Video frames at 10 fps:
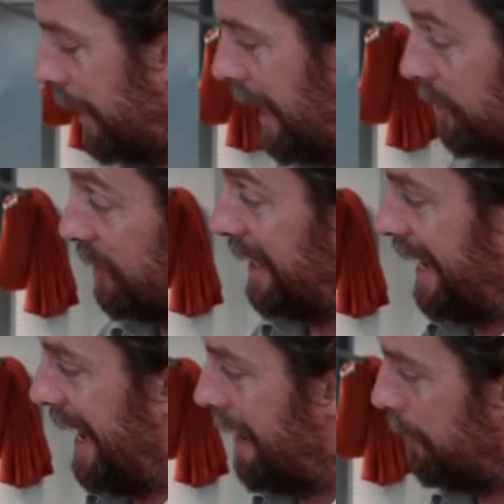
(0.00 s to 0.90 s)
that how you can
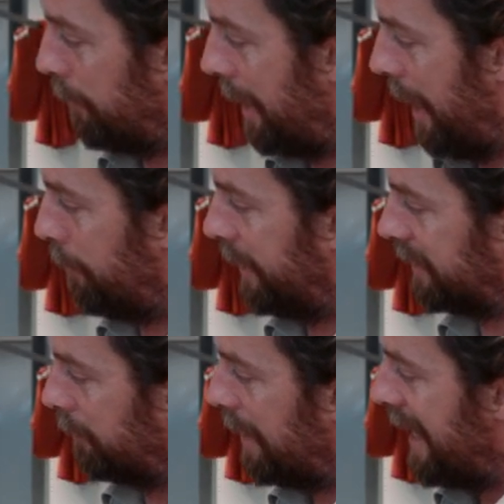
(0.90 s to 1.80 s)
get an air
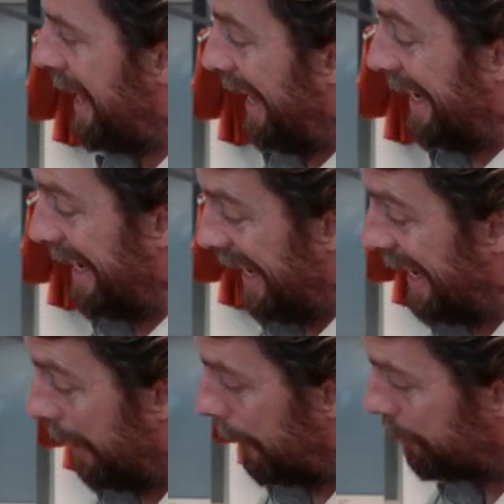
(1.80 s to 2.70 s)
embolism in
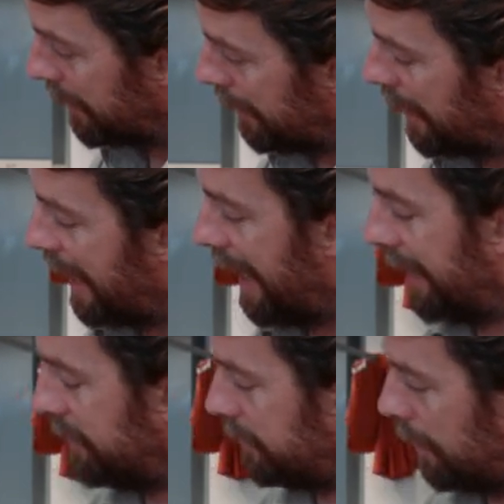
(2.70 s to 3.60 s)
here
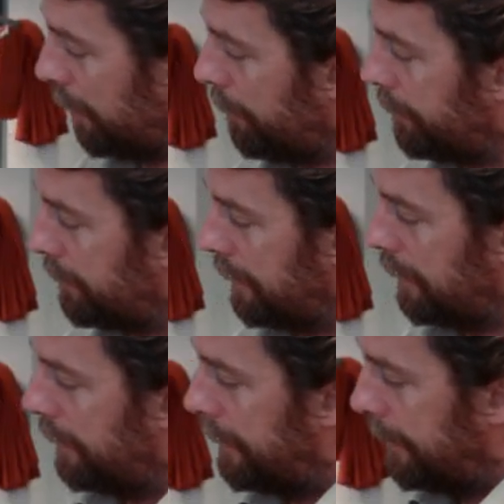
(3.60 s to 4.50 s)
and um,
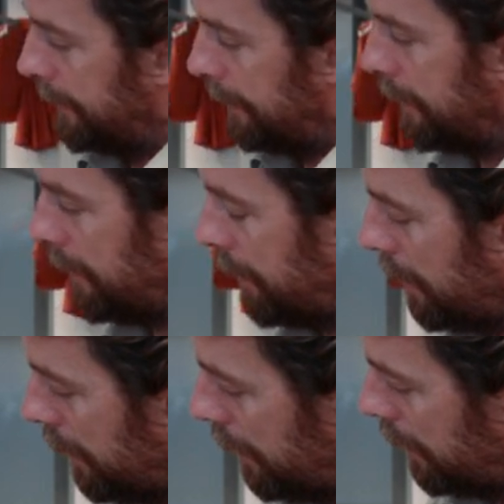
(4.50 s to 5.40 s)

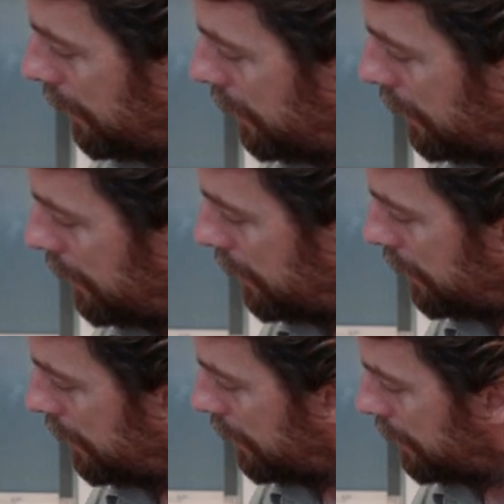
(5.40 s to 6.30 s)
uh,
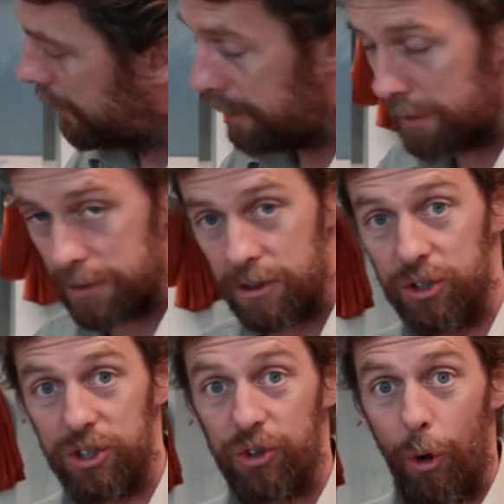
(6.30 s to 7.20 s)

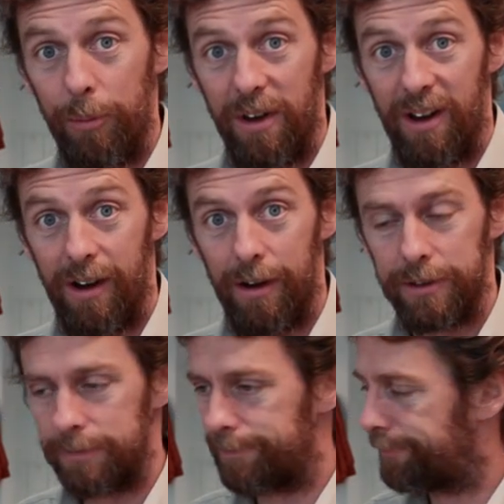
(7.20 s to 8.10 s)
stop the heart.